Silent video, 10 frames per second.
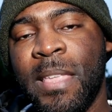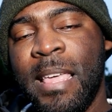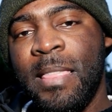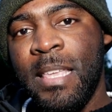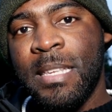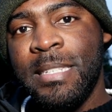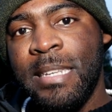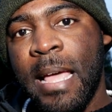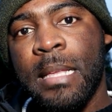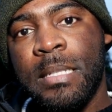in these
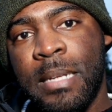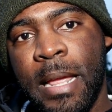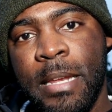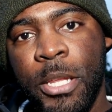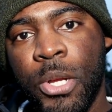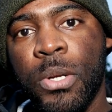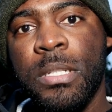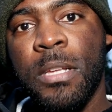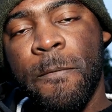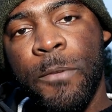next 10
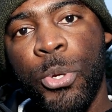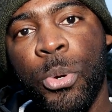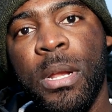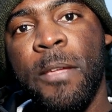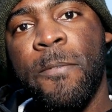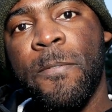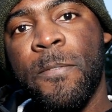years of your life.